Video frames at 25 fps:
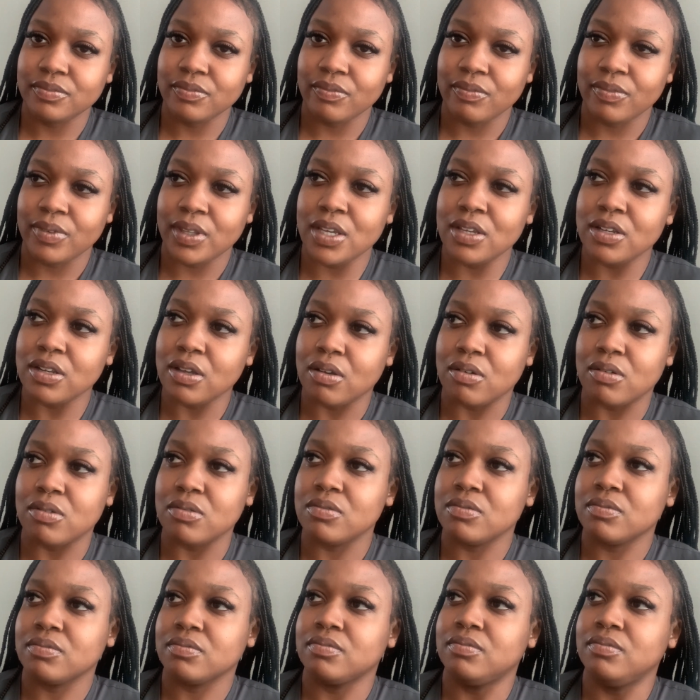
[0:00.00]
You know,
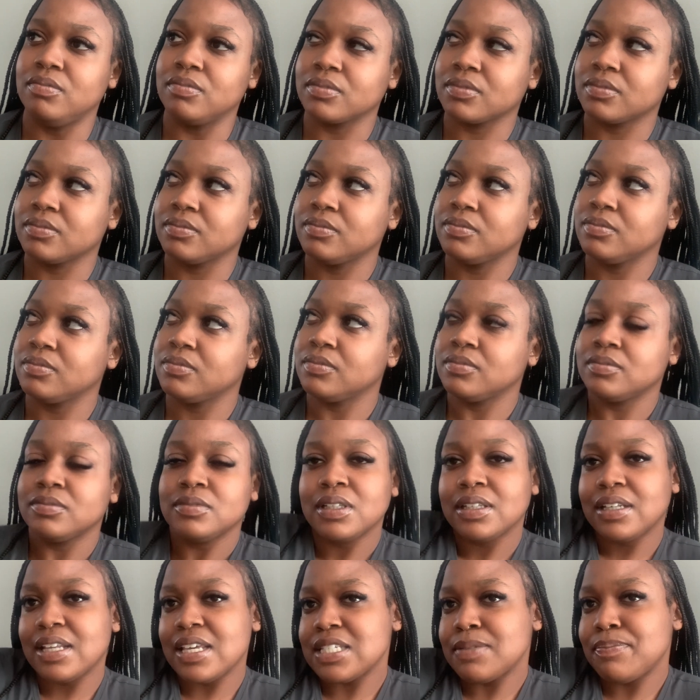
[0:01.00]

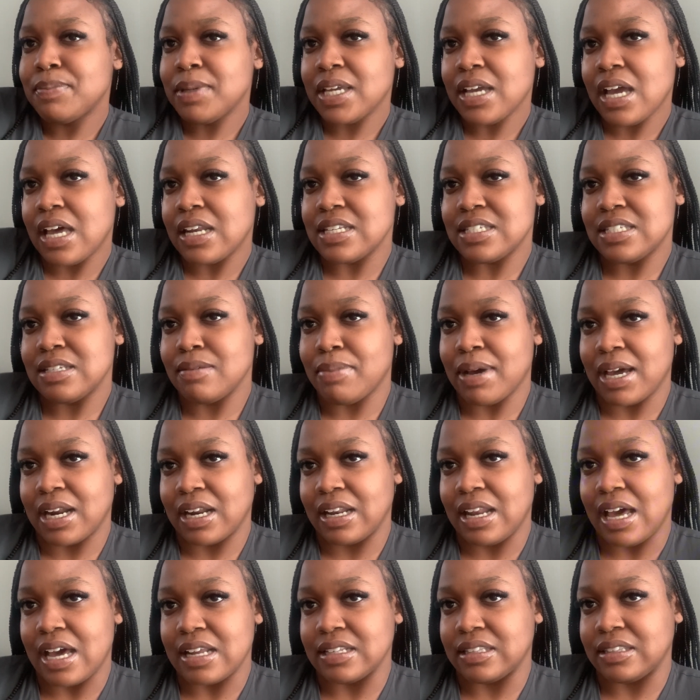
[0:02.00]
let's be honest about a
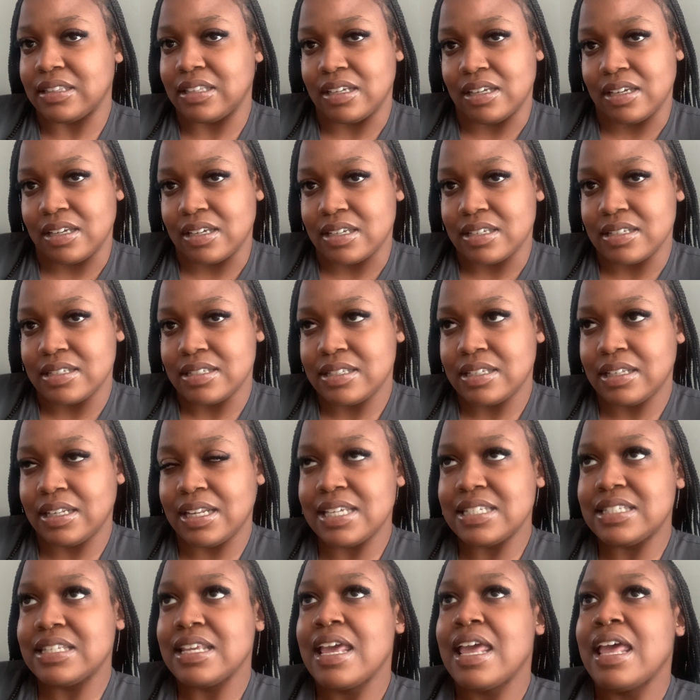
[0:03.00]
lot of things.
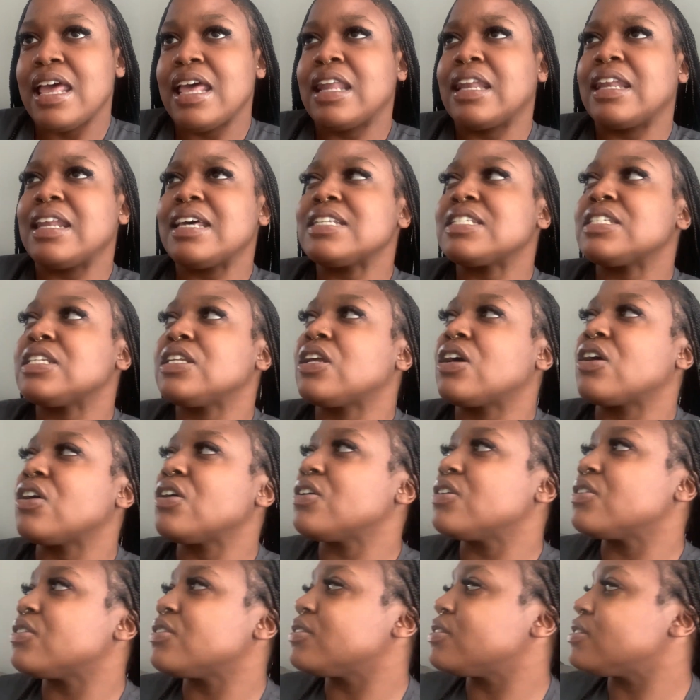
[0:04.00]
Let's
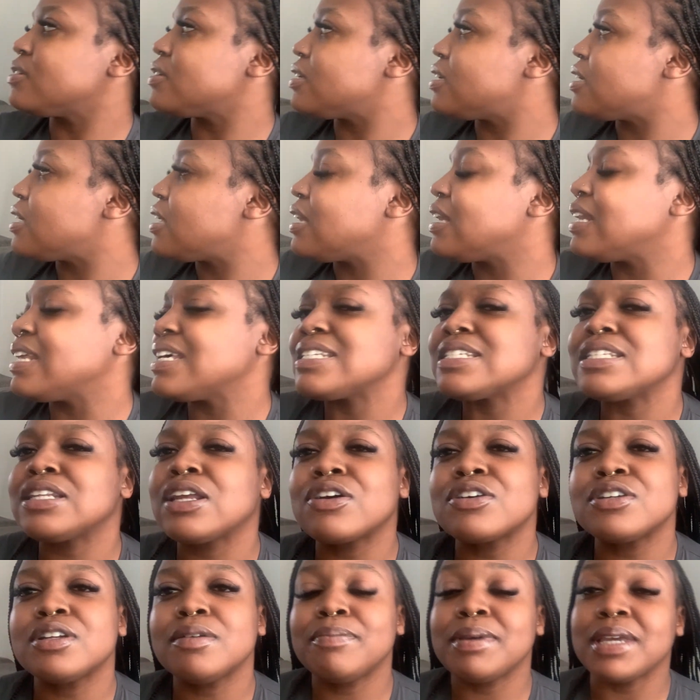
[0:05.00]
learn
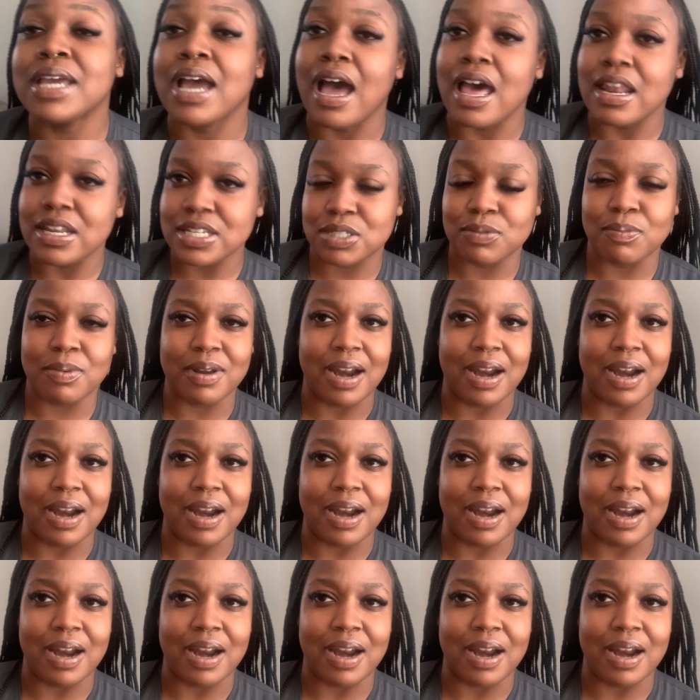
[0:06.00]
to be honest with